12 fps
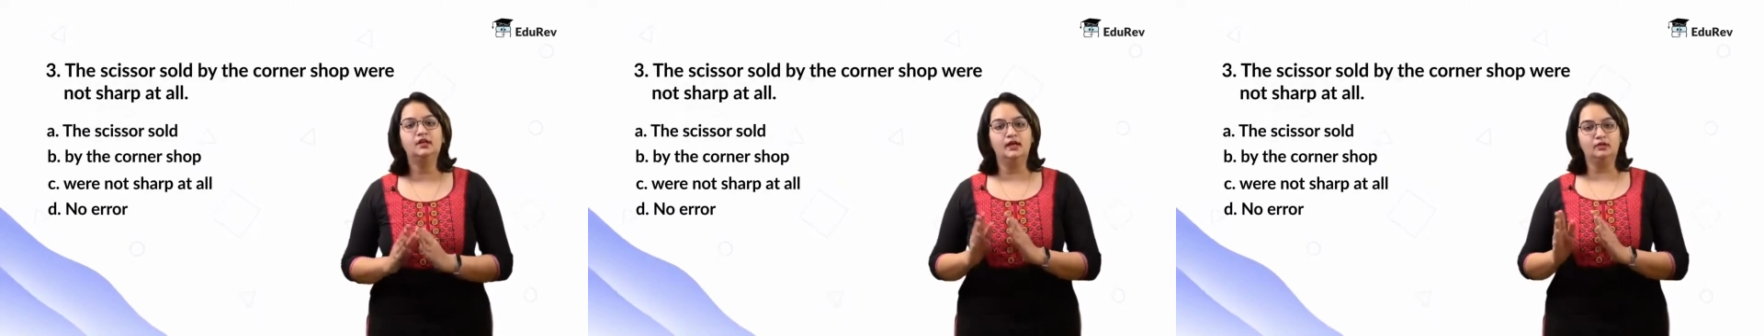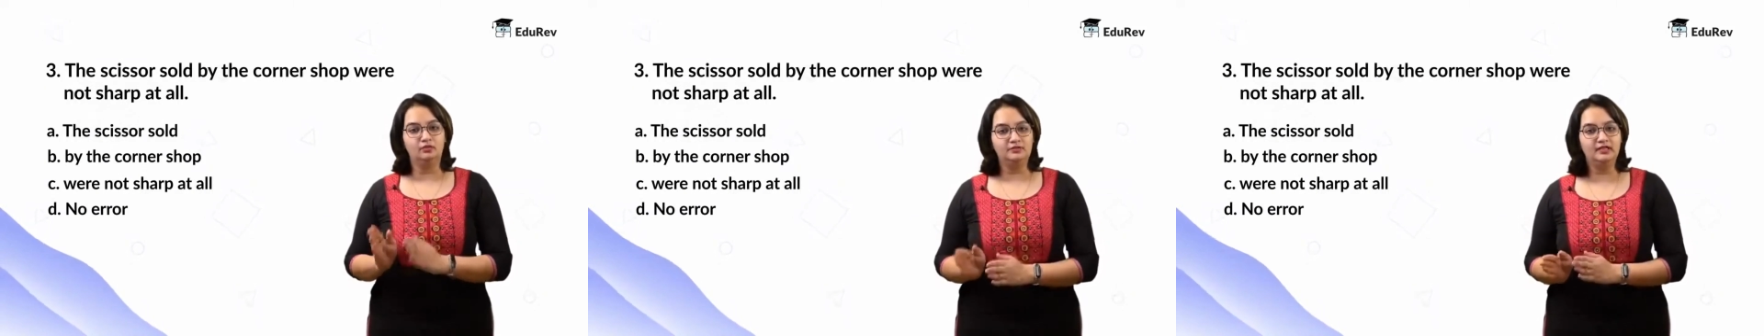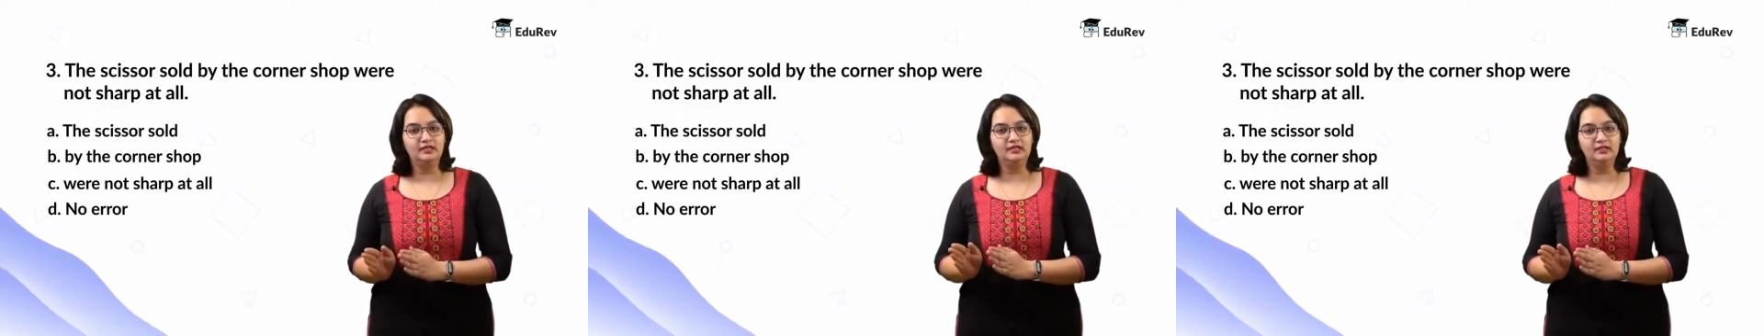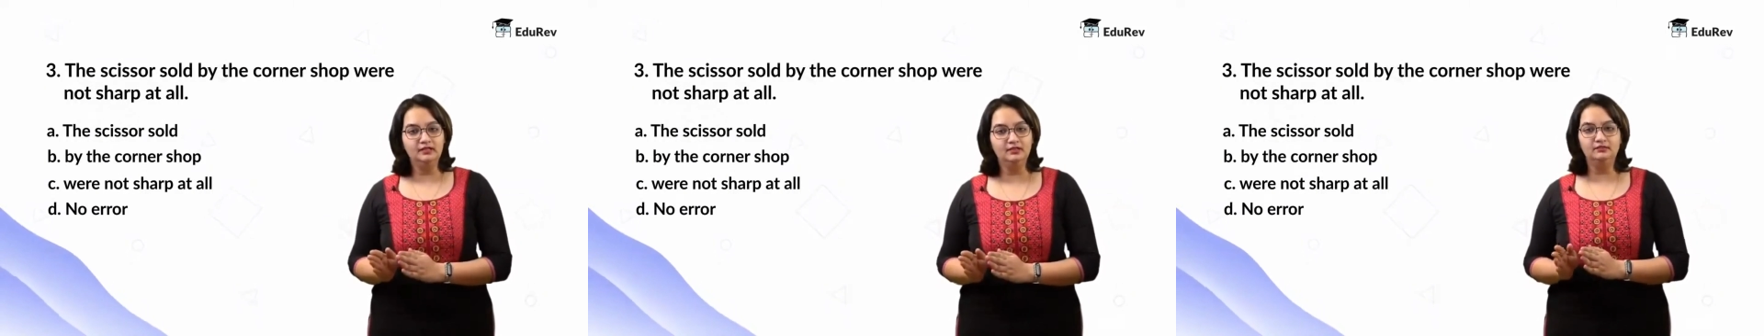And option
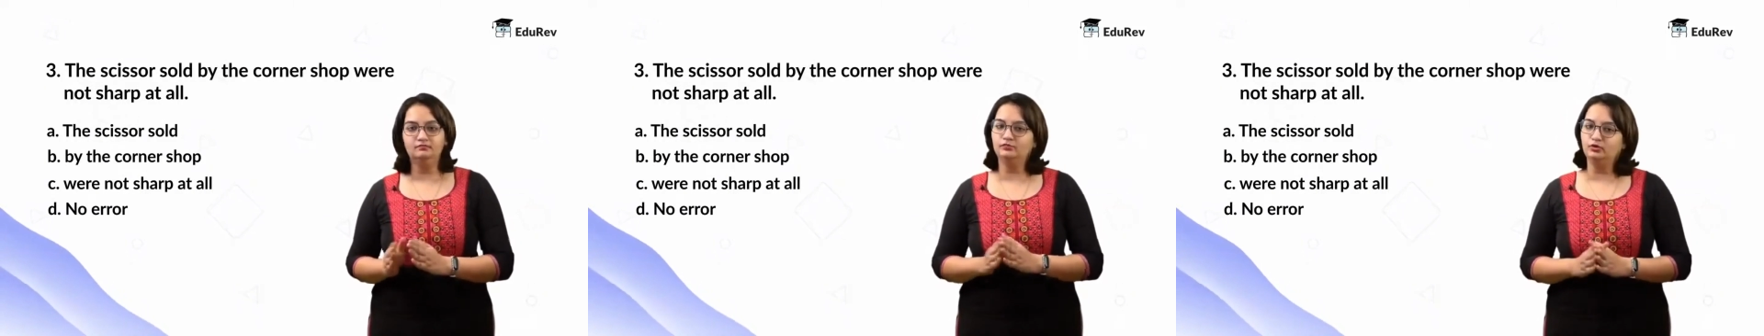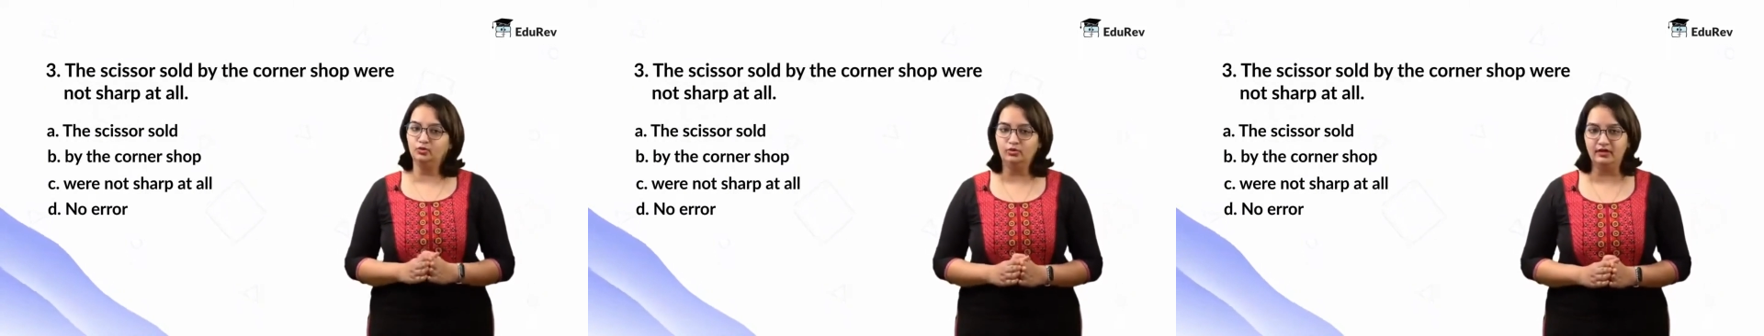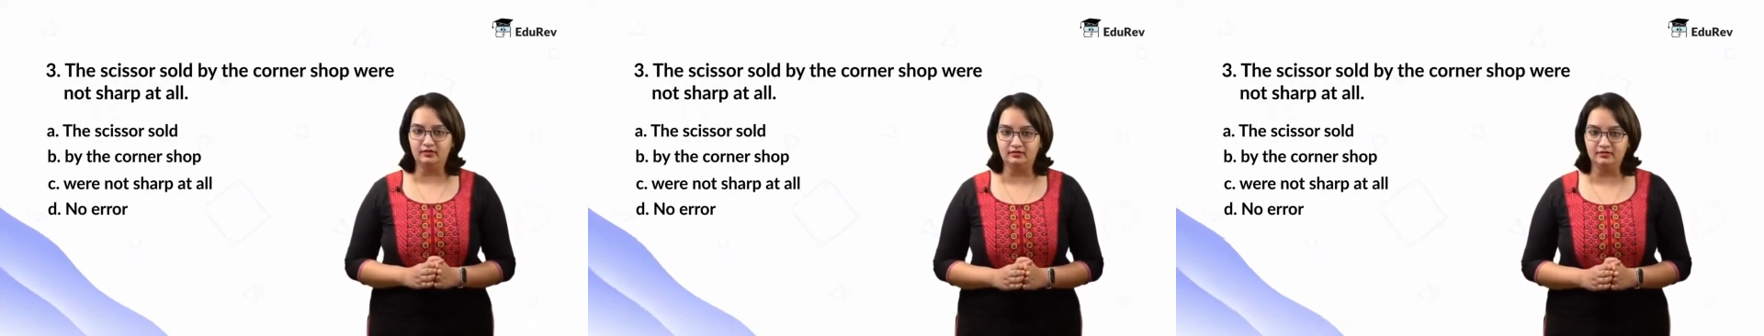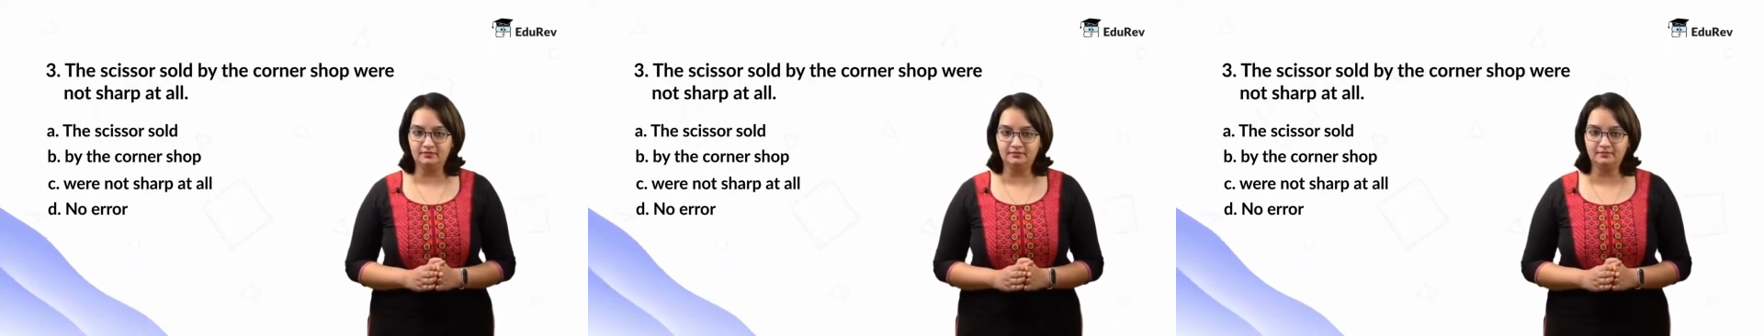D, no
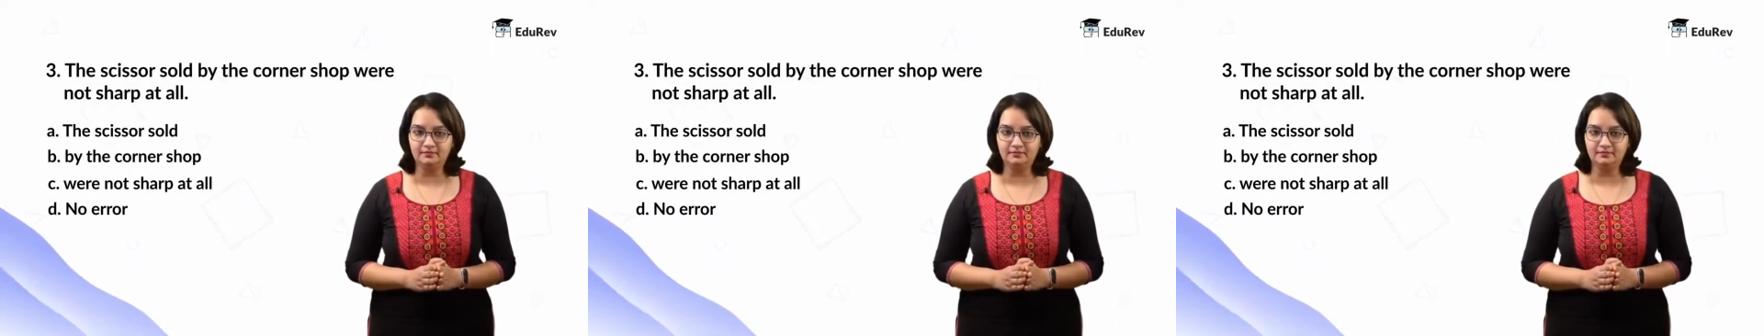error.